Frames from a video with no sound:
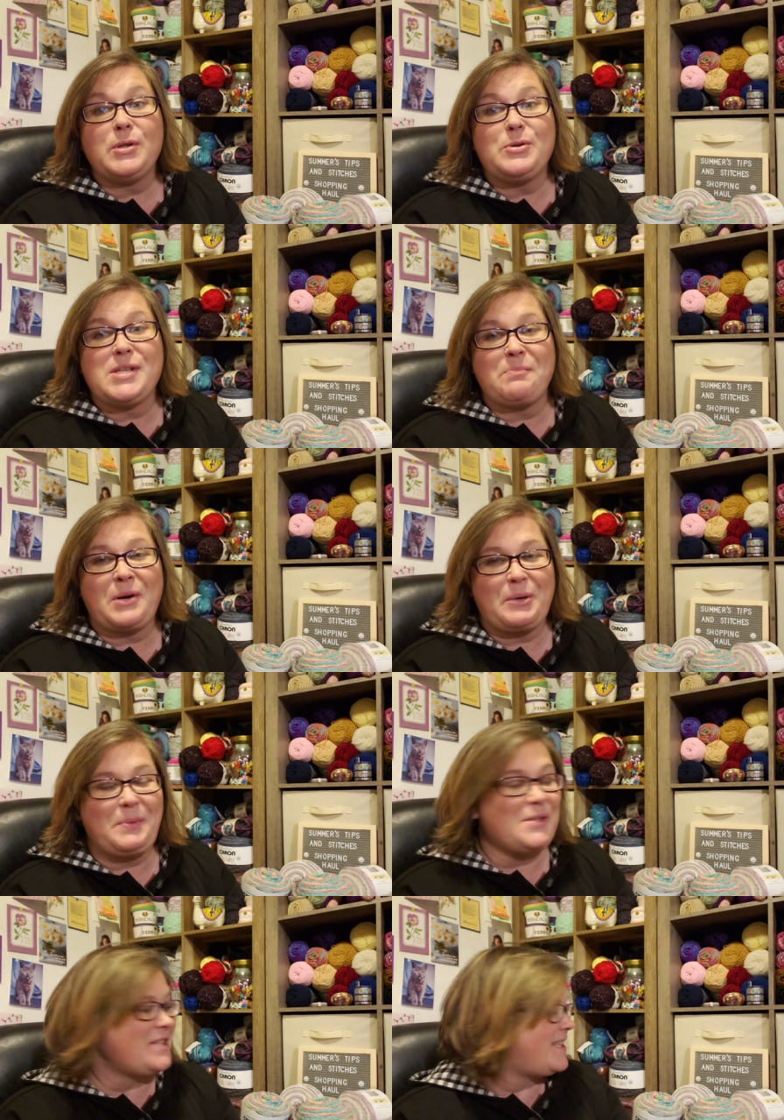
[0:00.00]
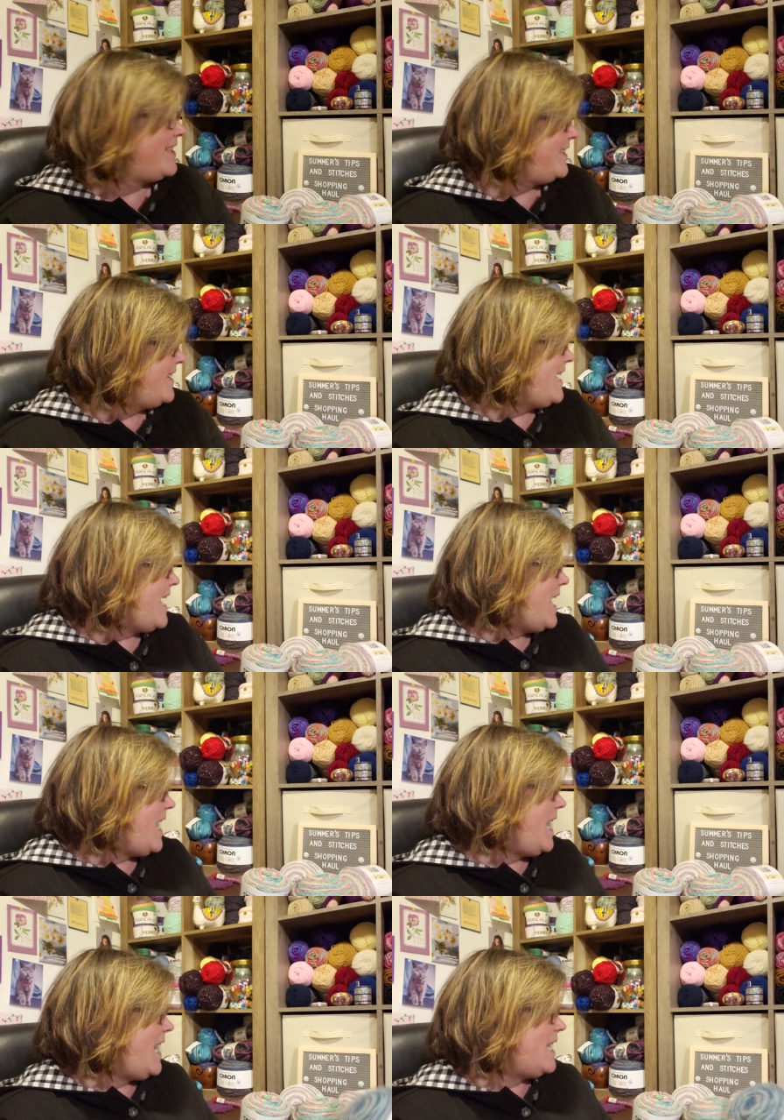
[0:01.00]
blues, and purples.
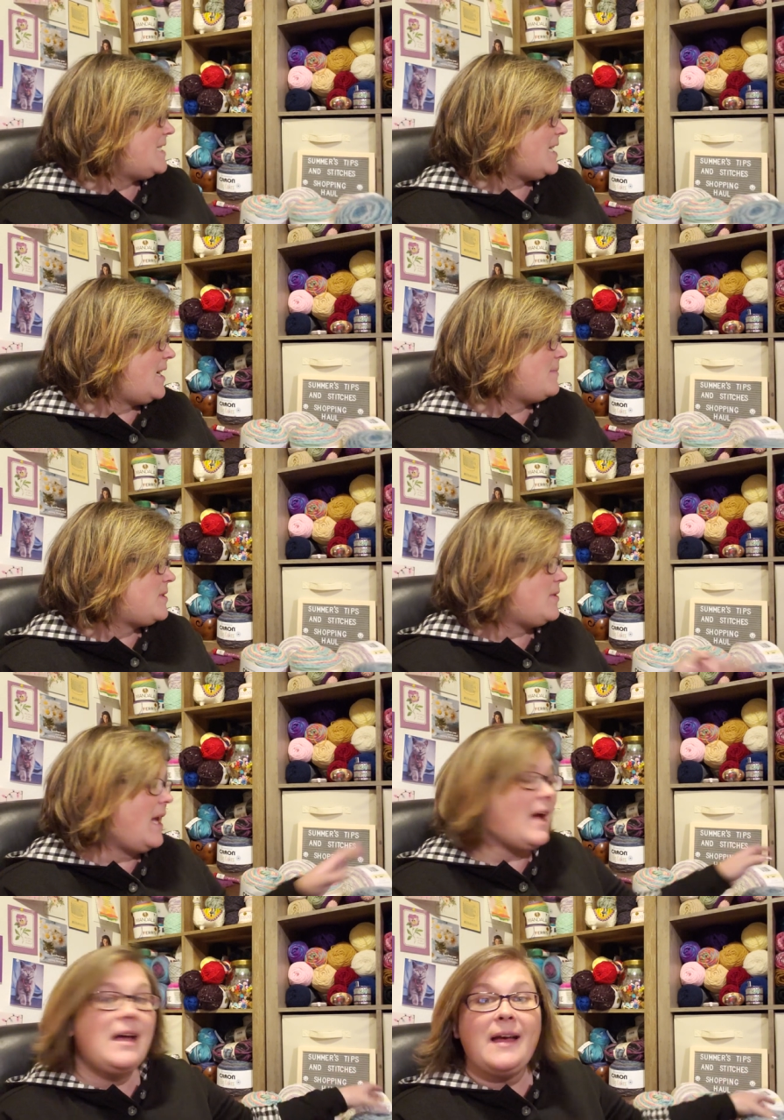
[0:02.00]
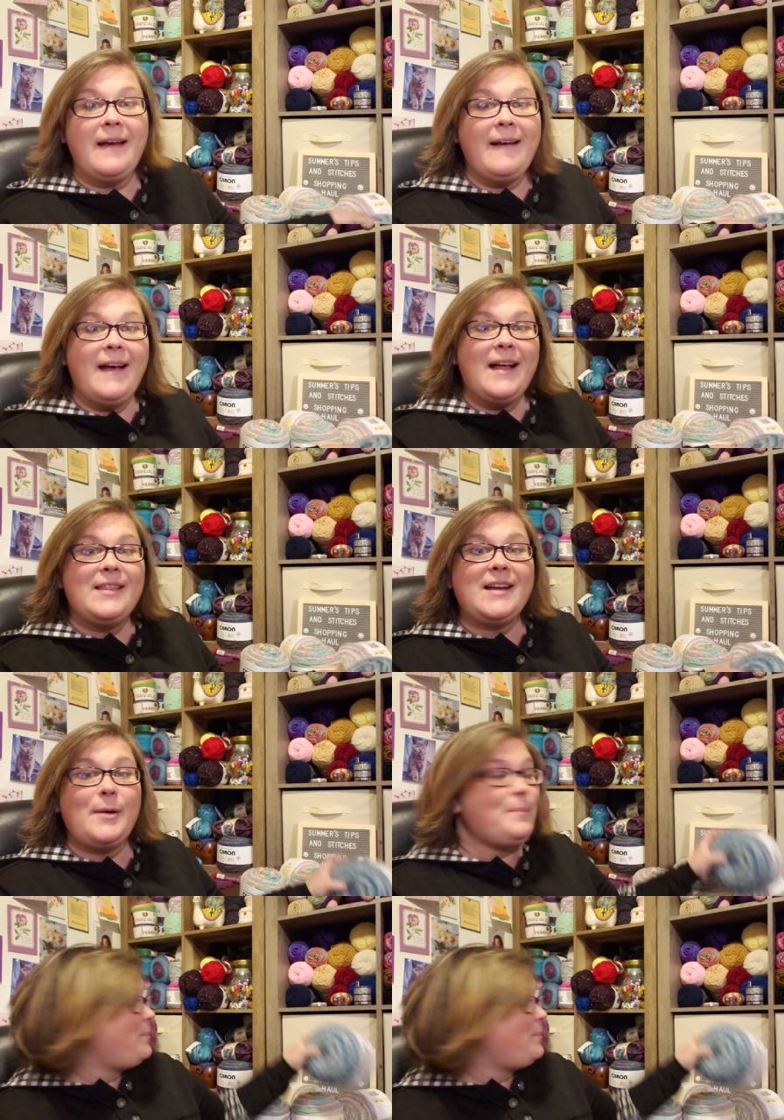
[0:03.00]
And um, so, yeah, look how